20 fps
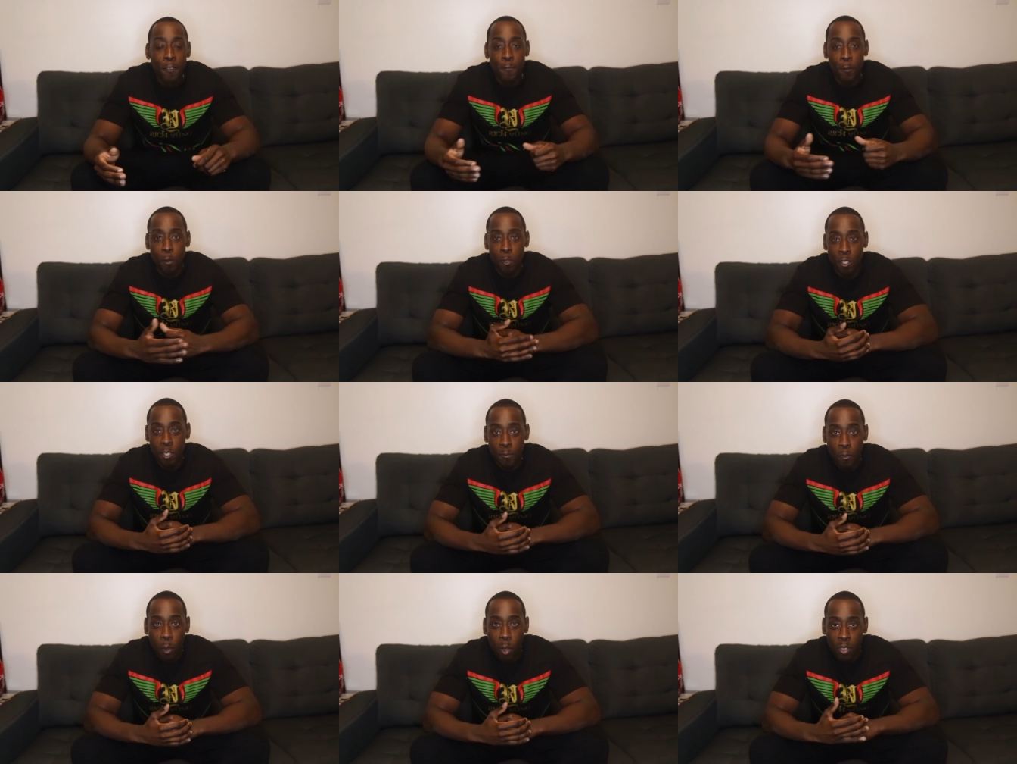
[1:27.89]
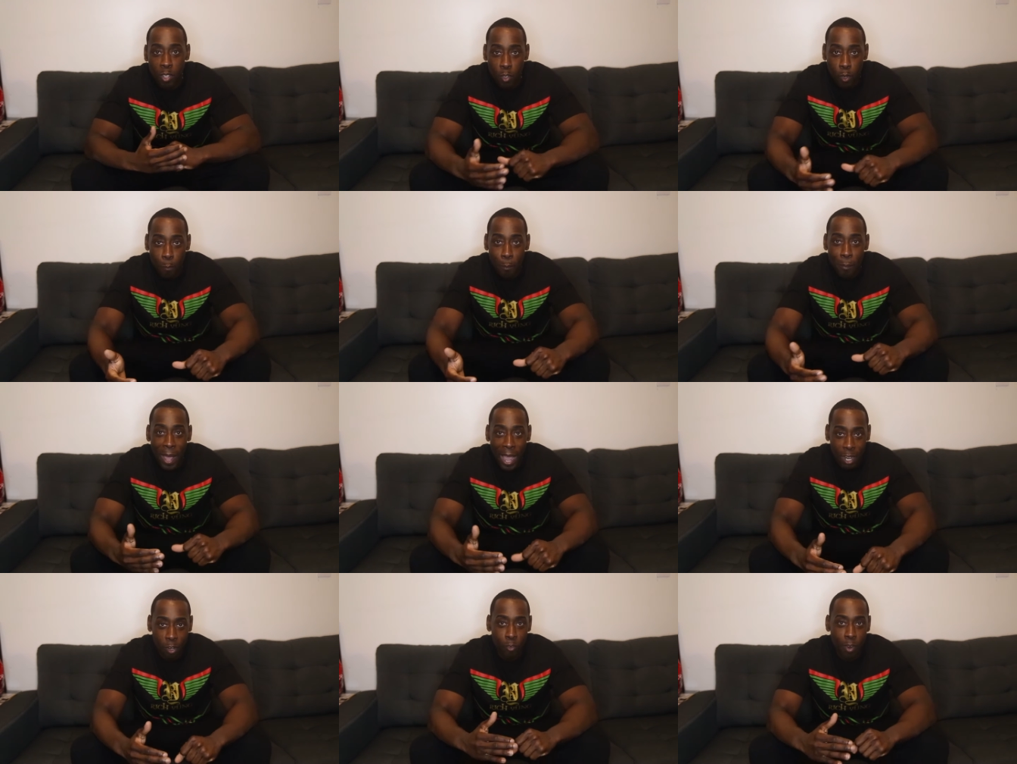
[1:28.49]
first of all, a little
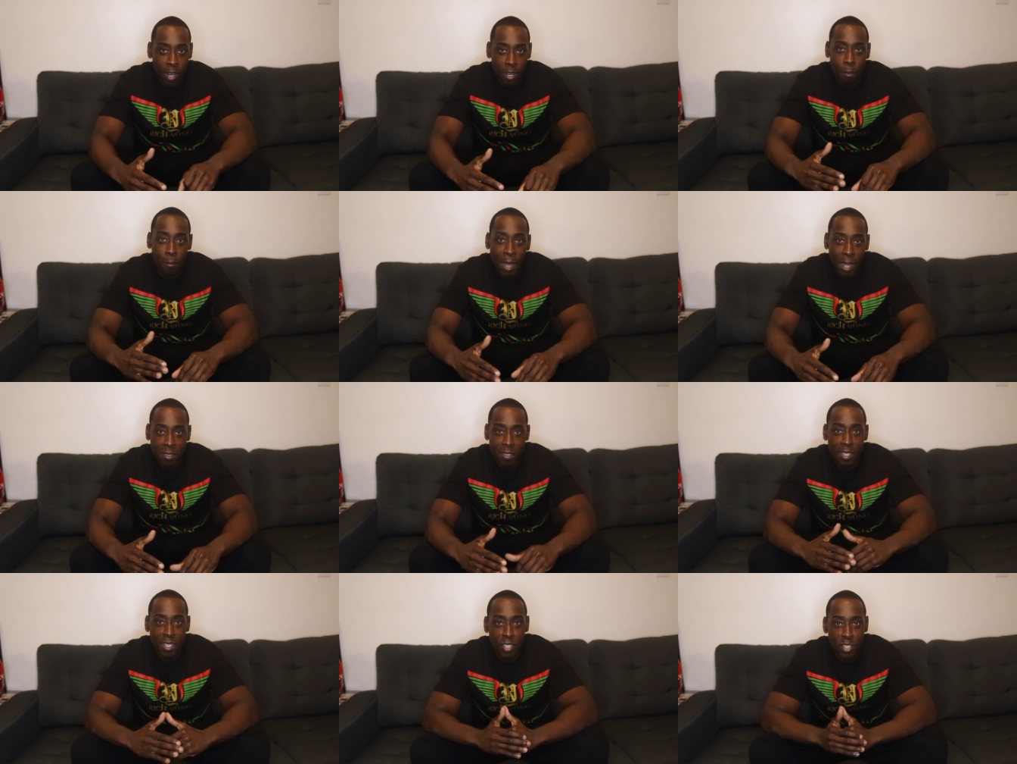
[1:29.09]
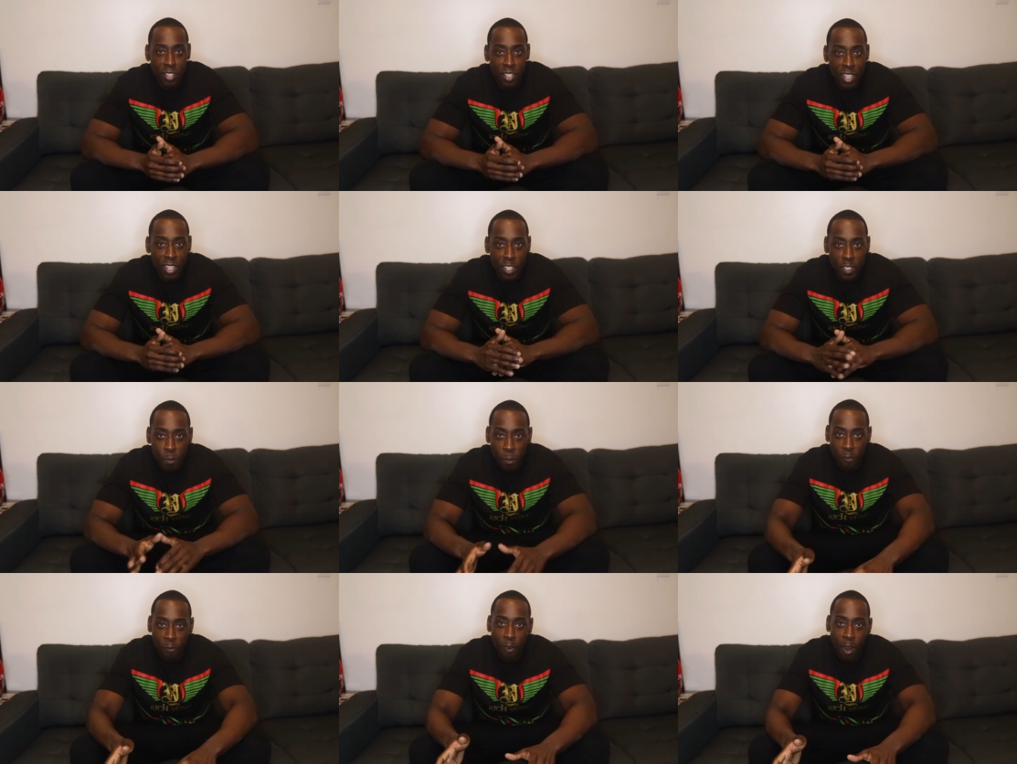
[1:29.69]
background about these
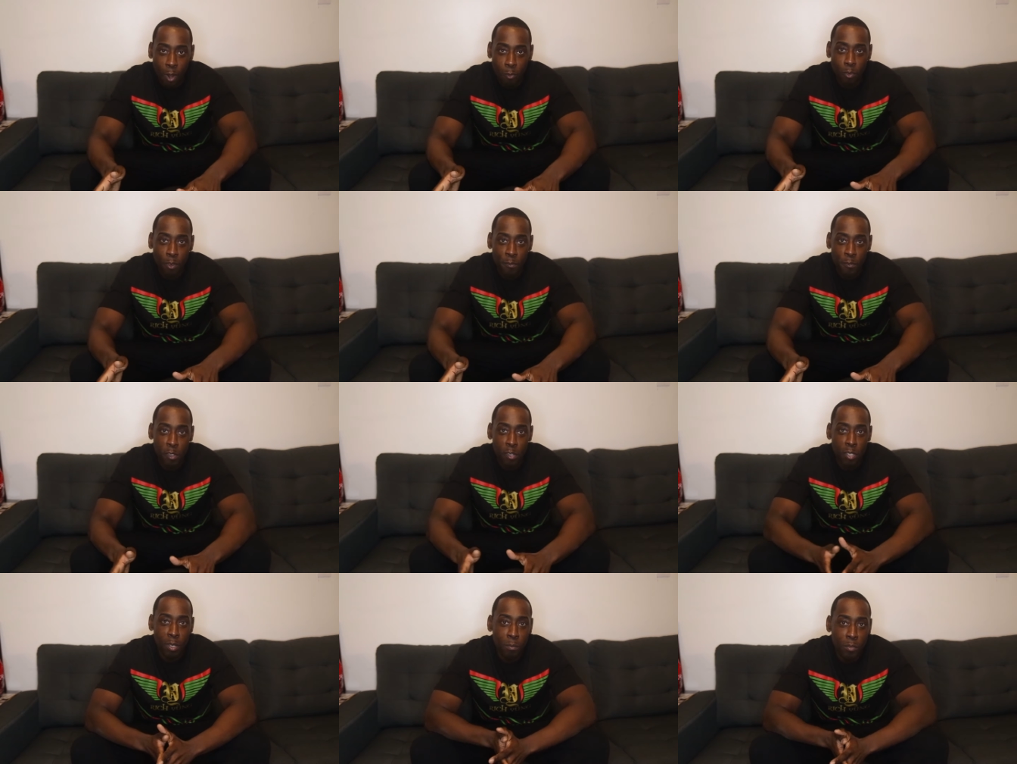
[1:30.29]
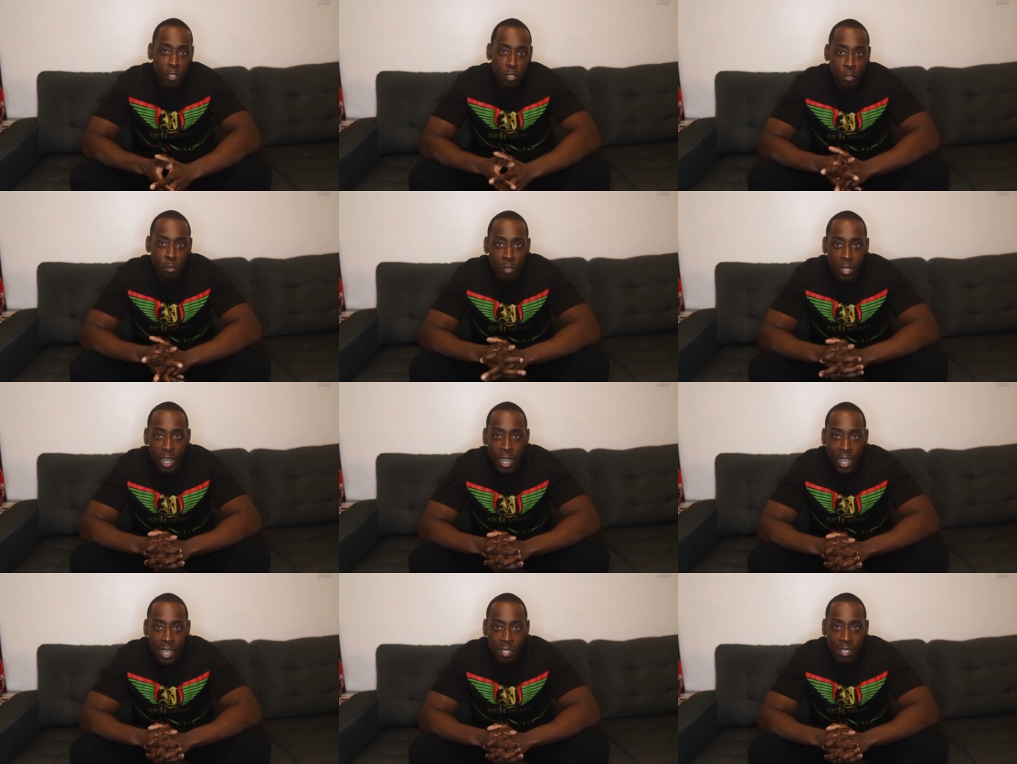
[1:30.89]
sneakers before I reveal them to you
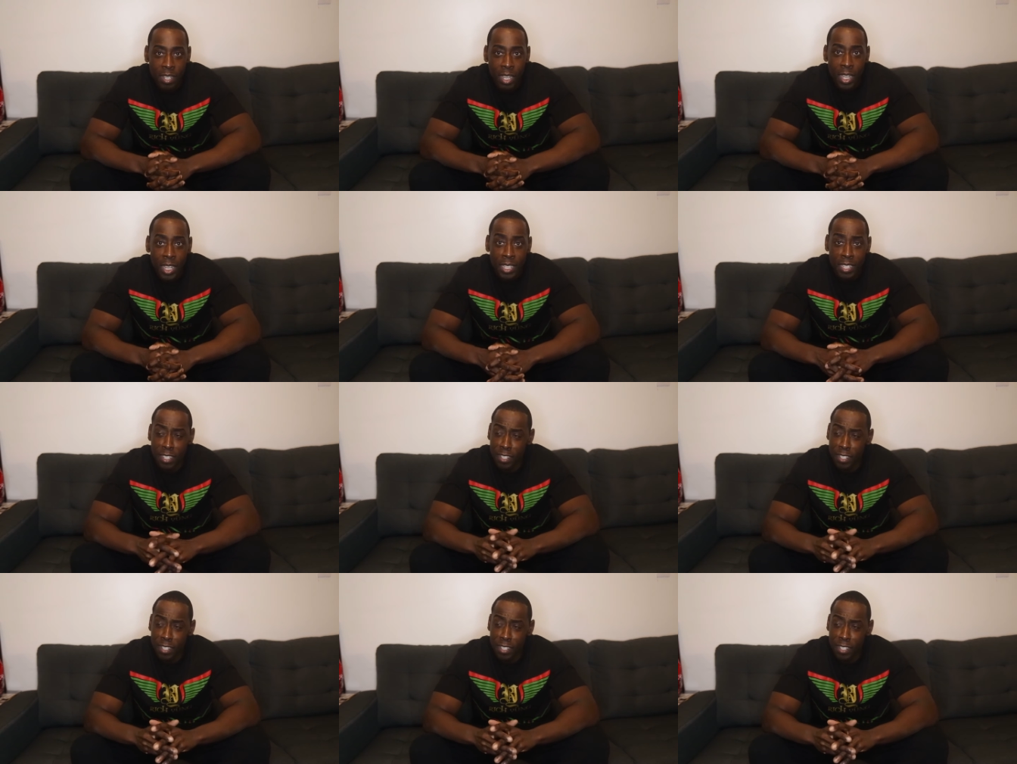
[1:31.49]
guys.